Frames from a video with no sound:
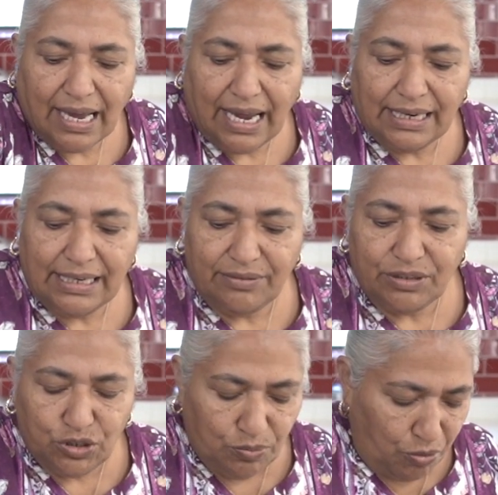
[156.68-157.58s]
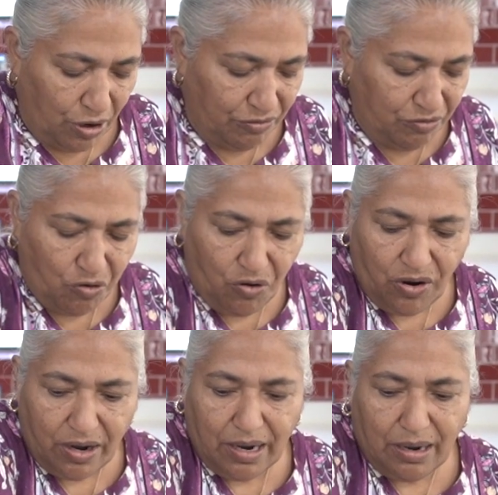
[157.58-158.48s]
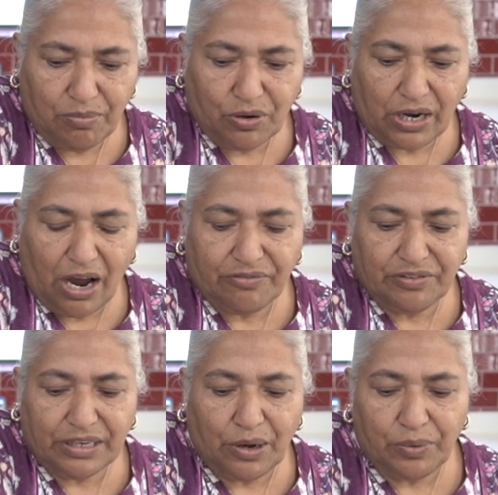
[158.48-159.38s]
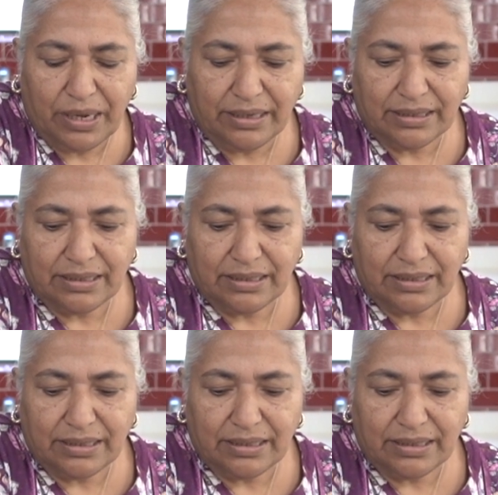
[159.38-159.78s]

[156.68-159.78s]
and leave it to boil for about half an hour